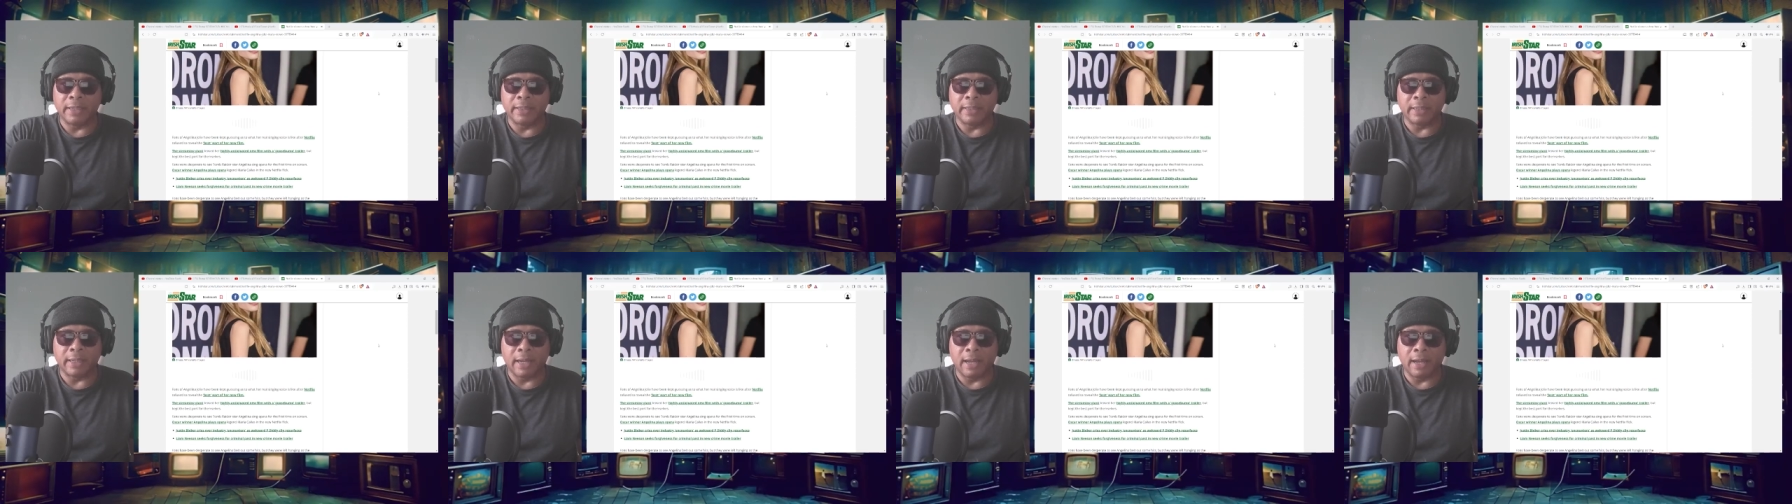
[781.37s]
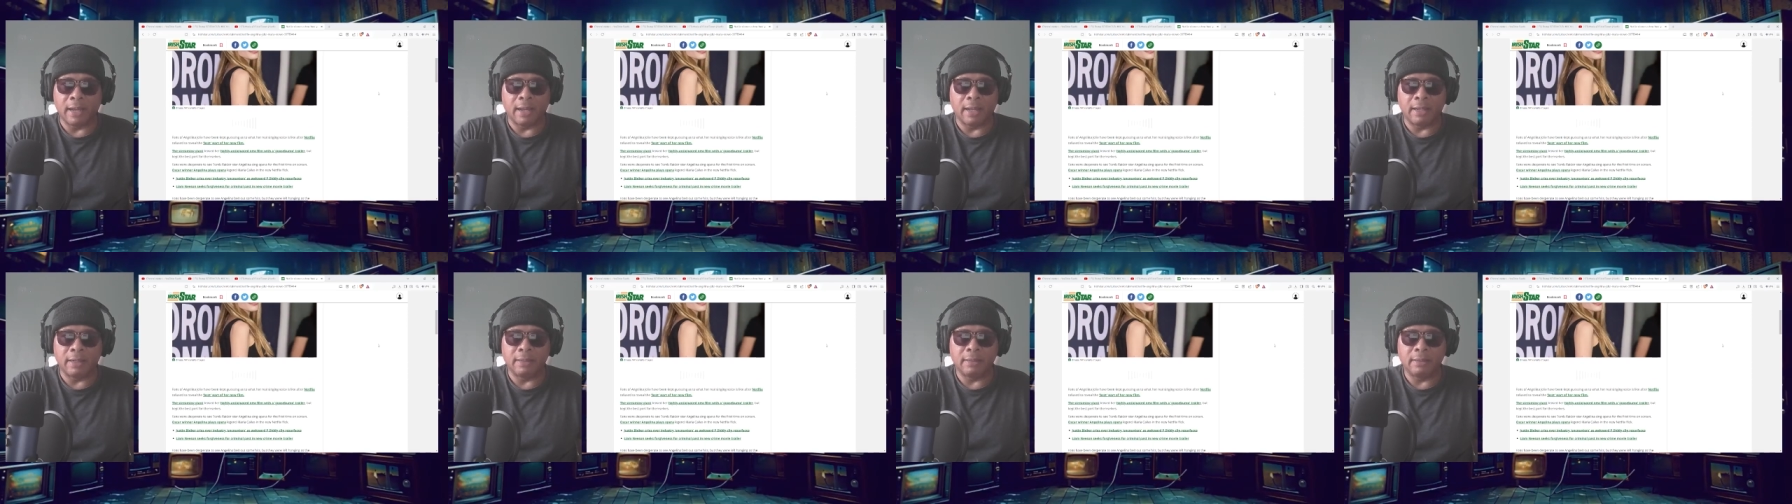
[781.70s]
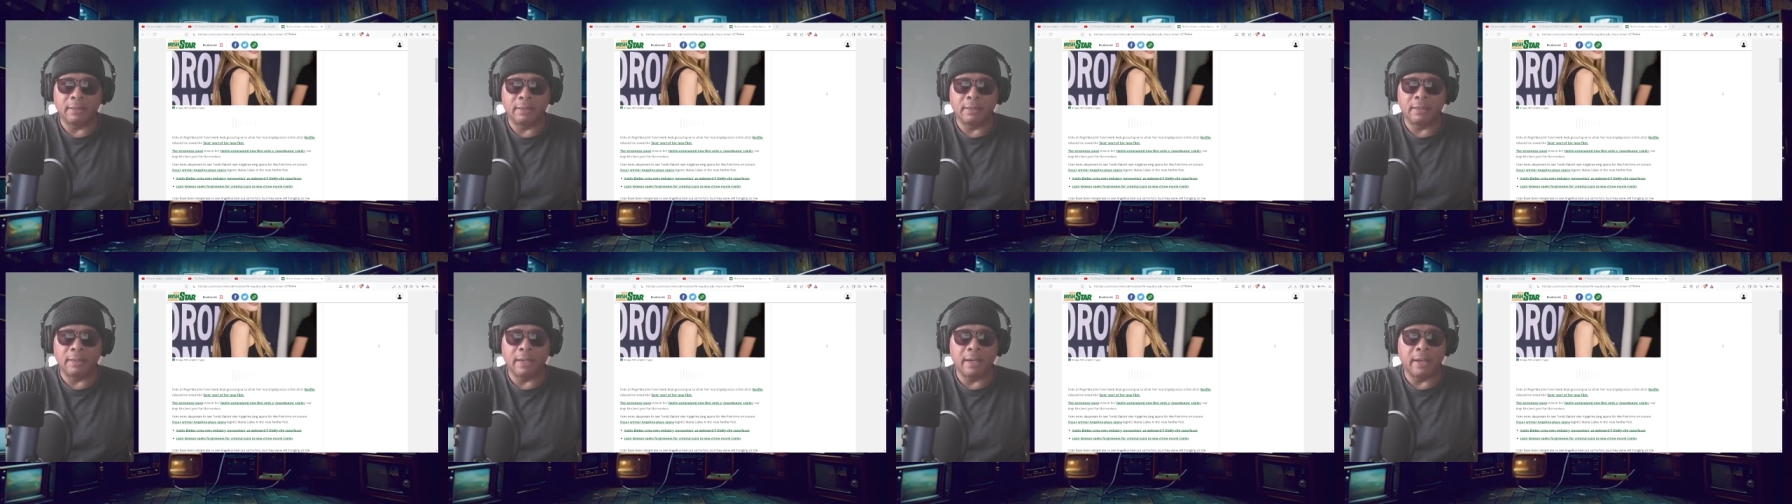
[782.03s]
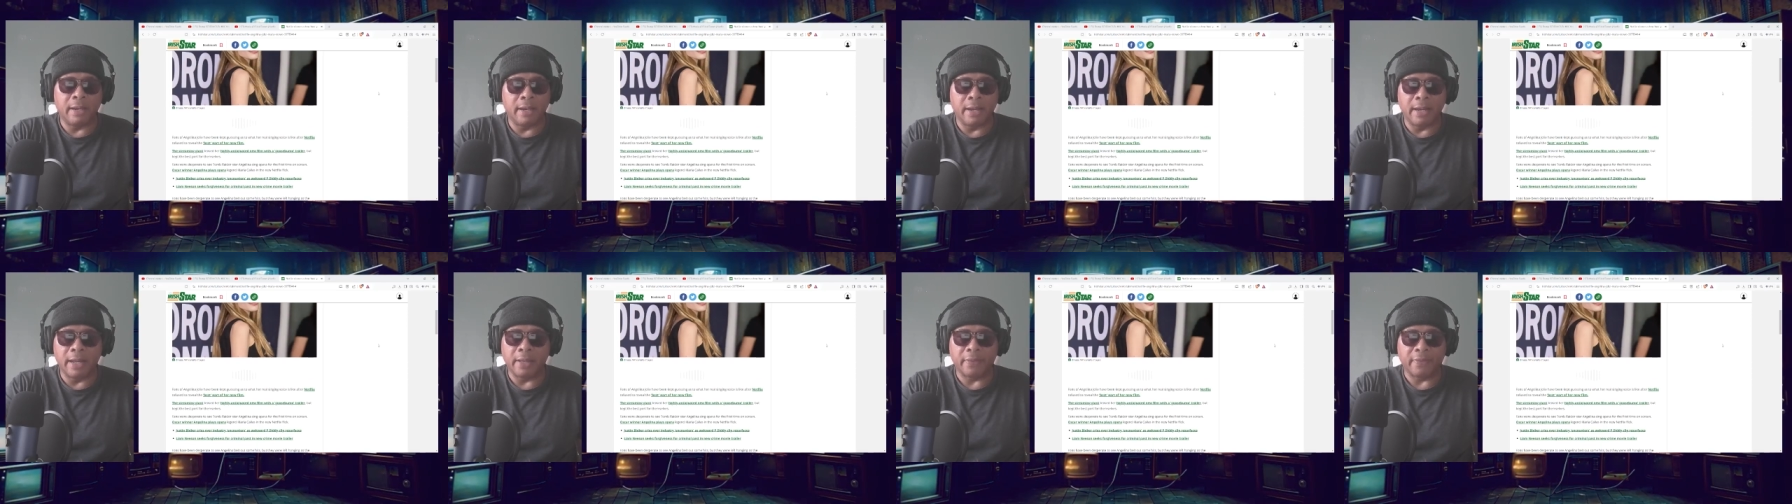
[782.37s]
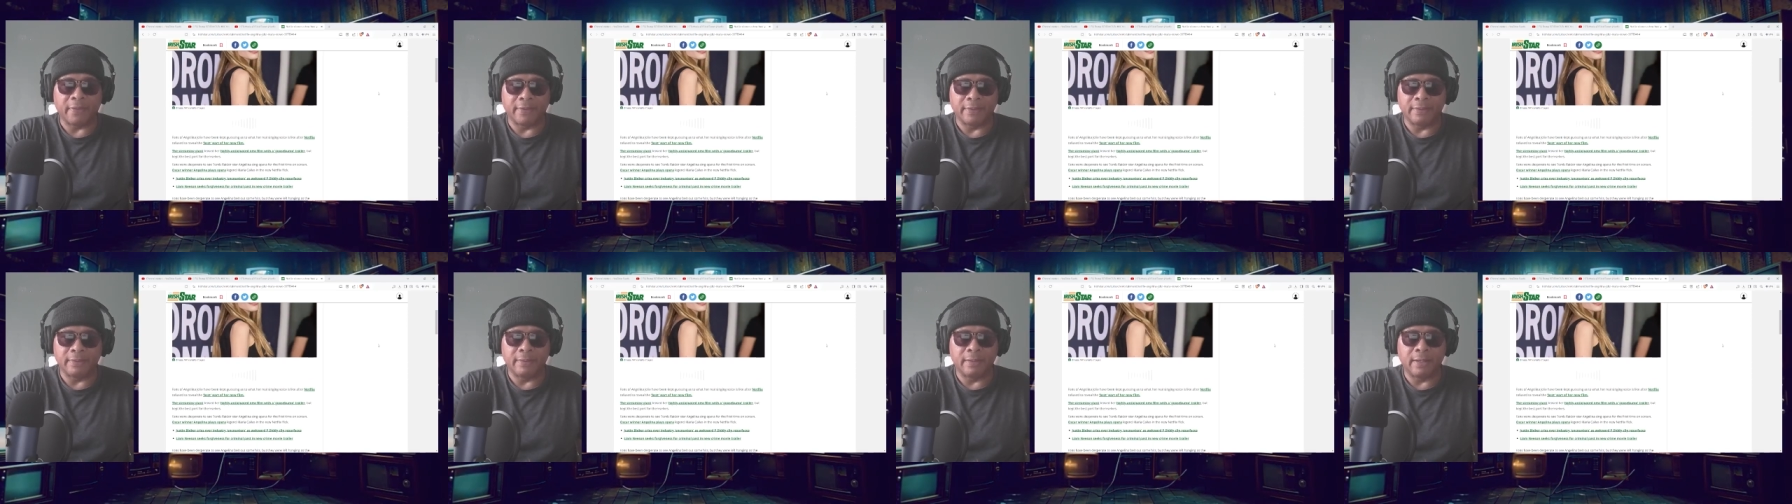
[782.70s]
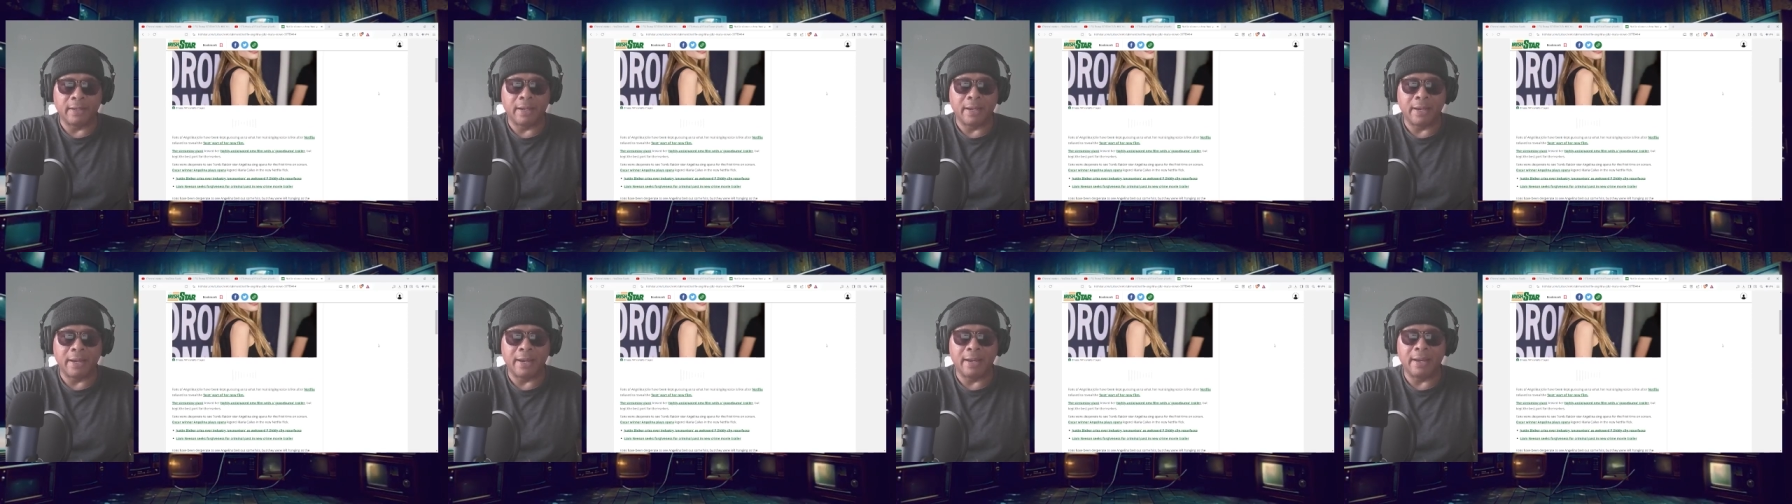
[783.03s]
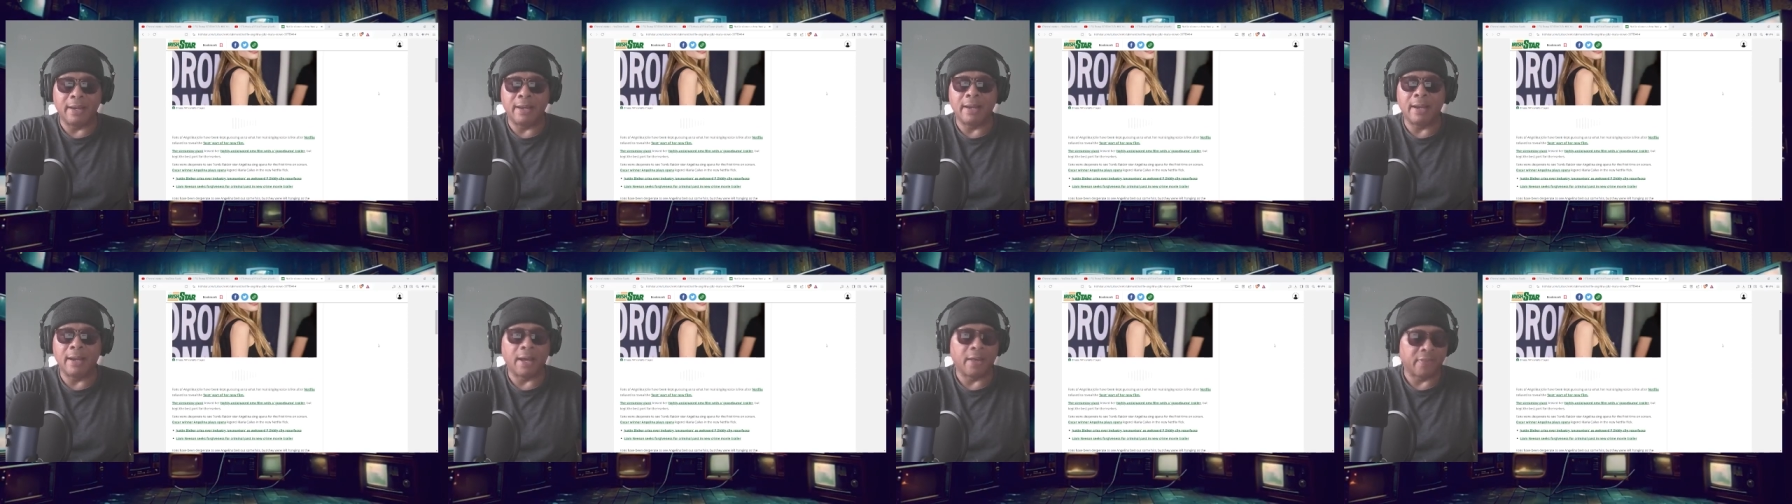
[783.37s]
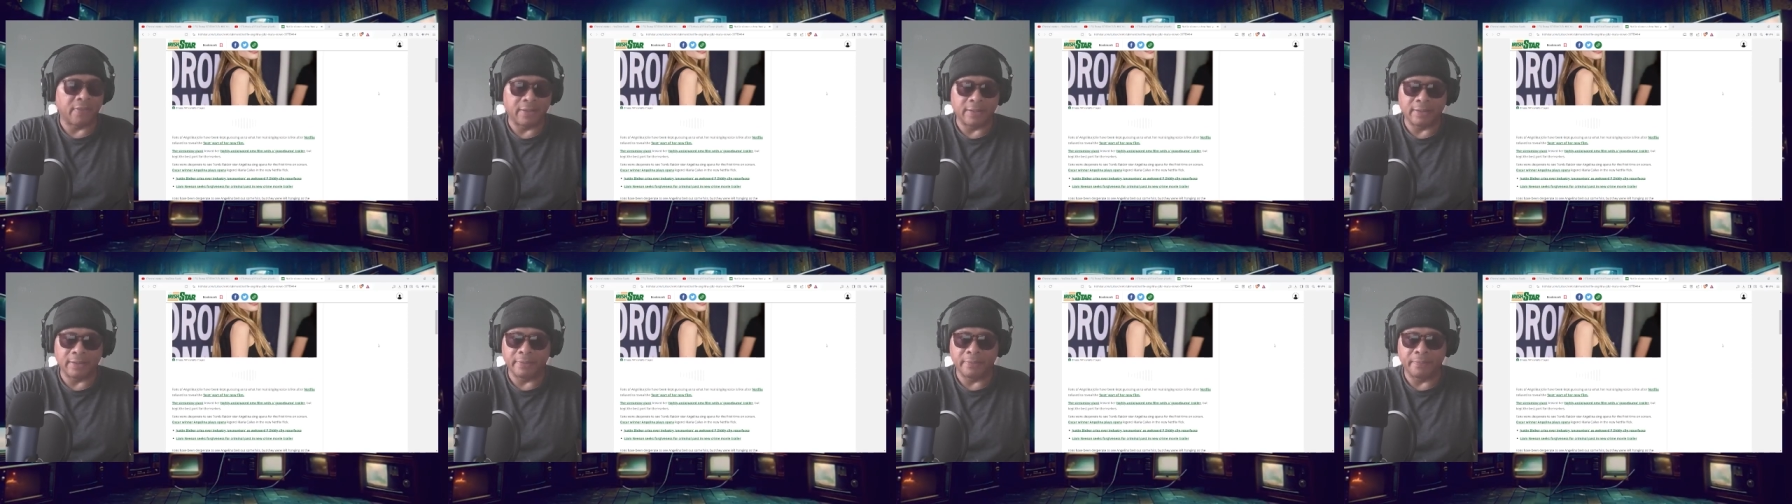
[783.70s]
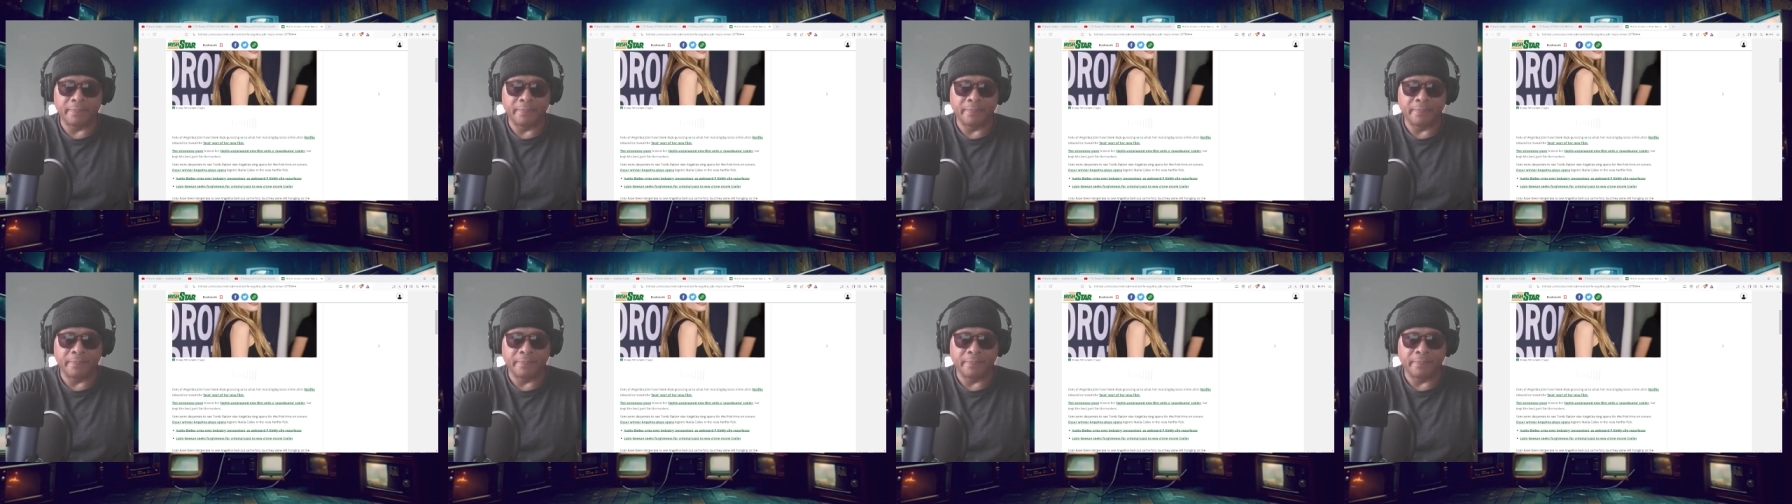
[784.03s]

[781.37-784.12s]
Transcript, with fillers: to God. Nothing, nothing.